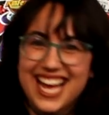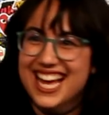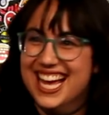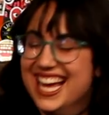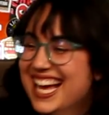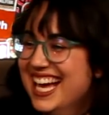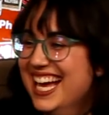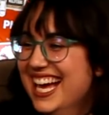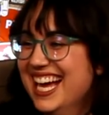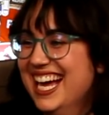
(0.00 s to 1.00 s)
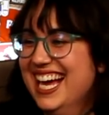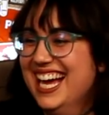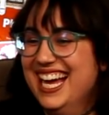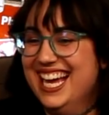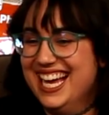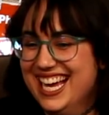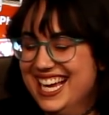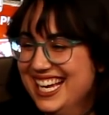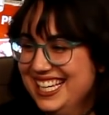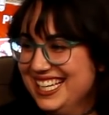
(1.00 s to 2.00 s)

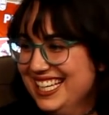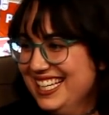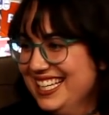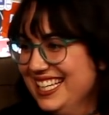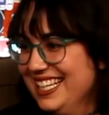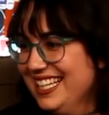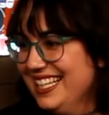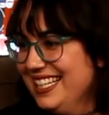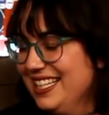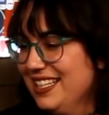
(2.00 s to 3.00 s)
(not speaking)